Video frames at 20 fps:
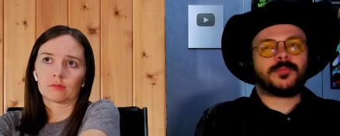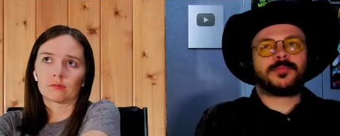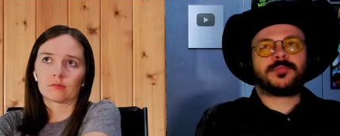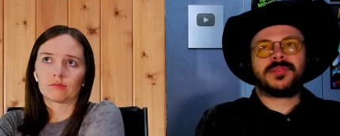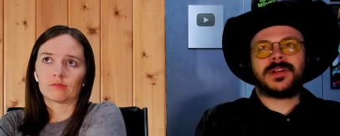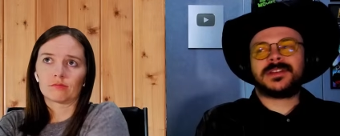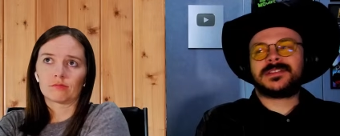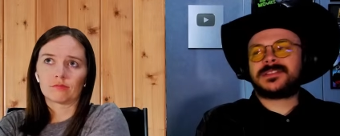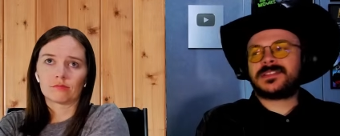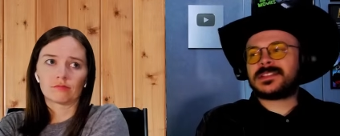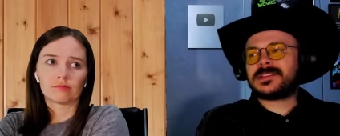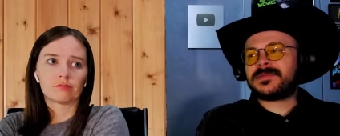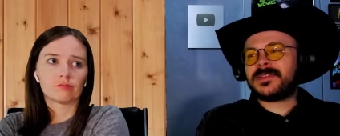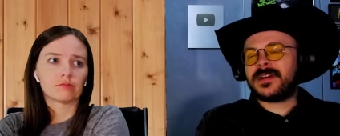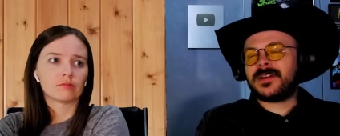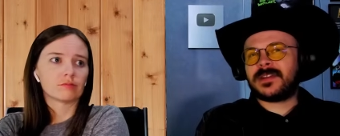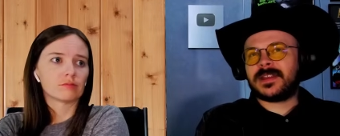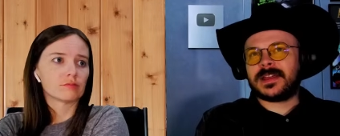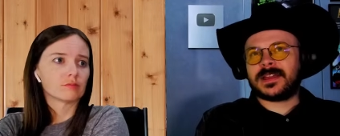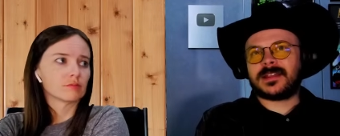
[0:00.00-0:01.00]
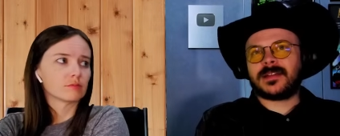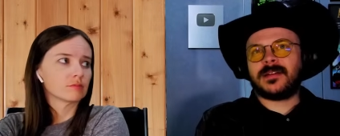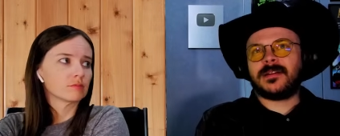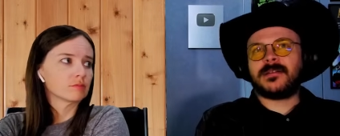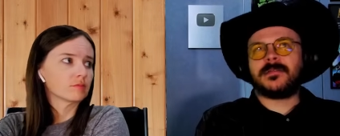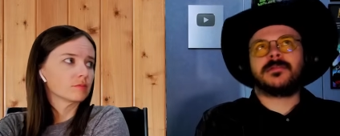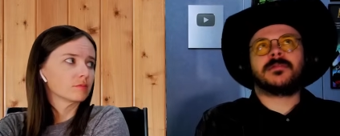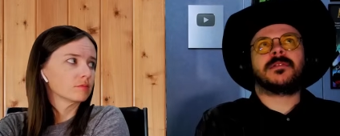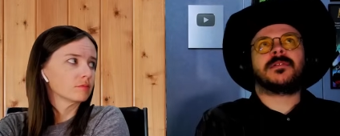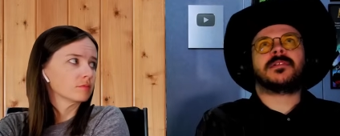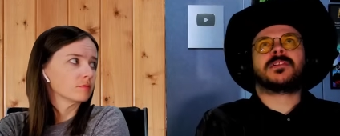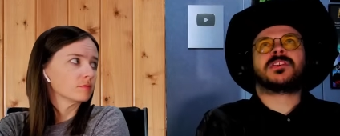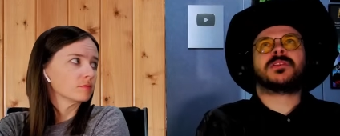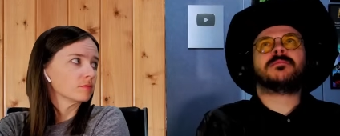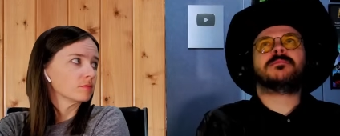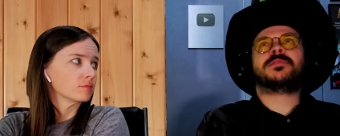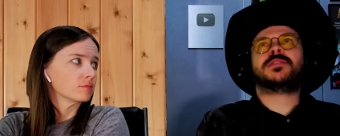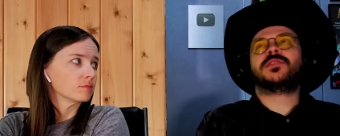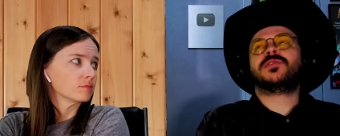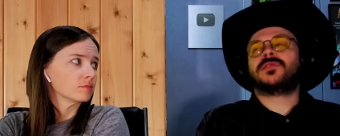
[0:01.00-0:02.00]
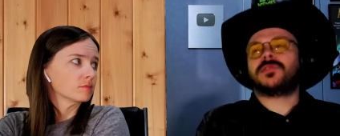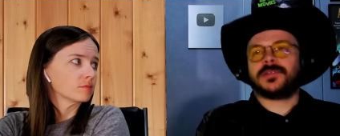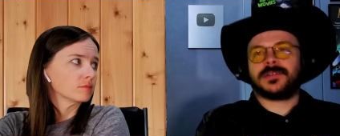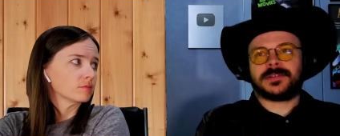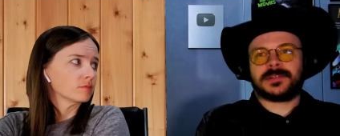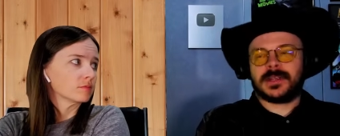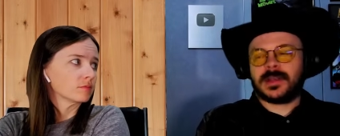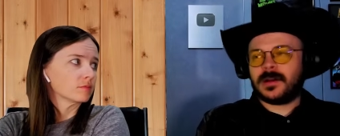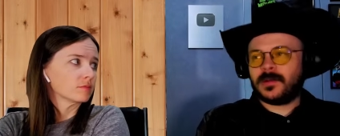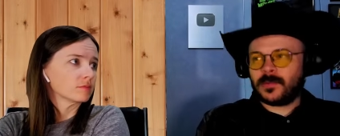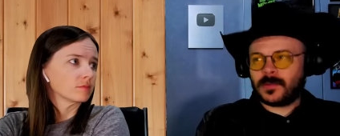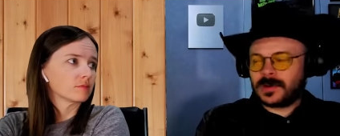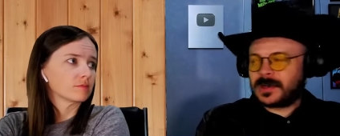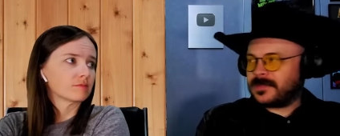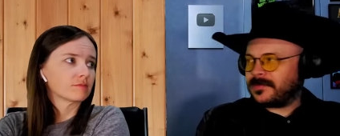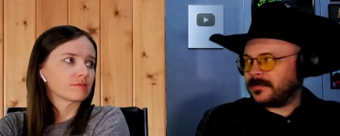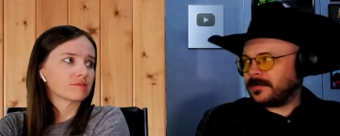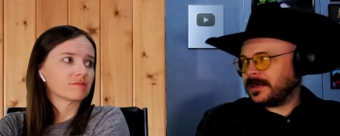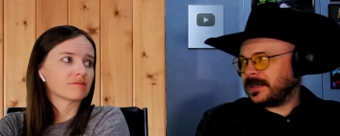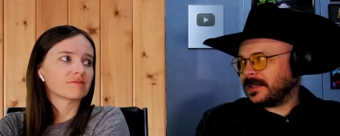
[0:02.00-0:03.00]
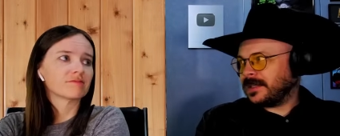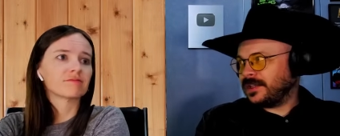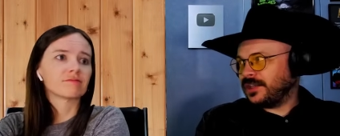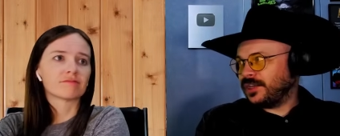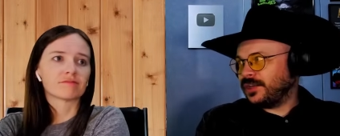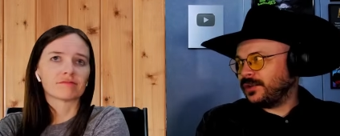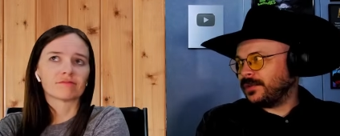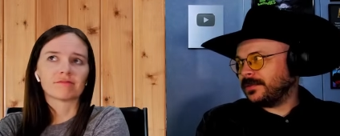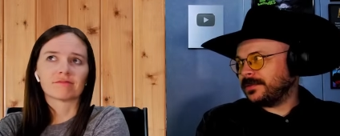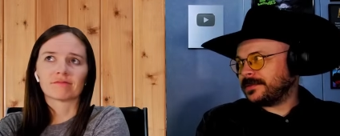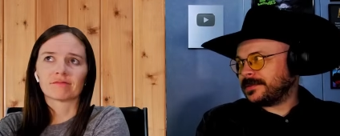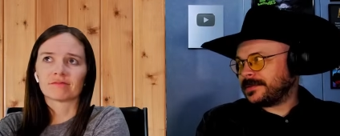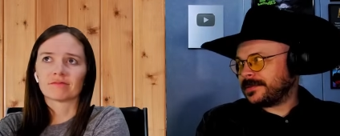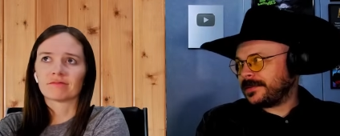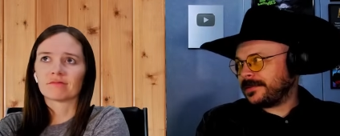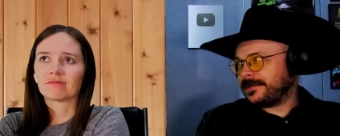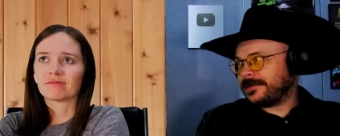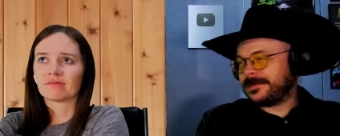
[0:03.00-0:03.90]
Speaker 1: Prez just found like computers that weren't even being used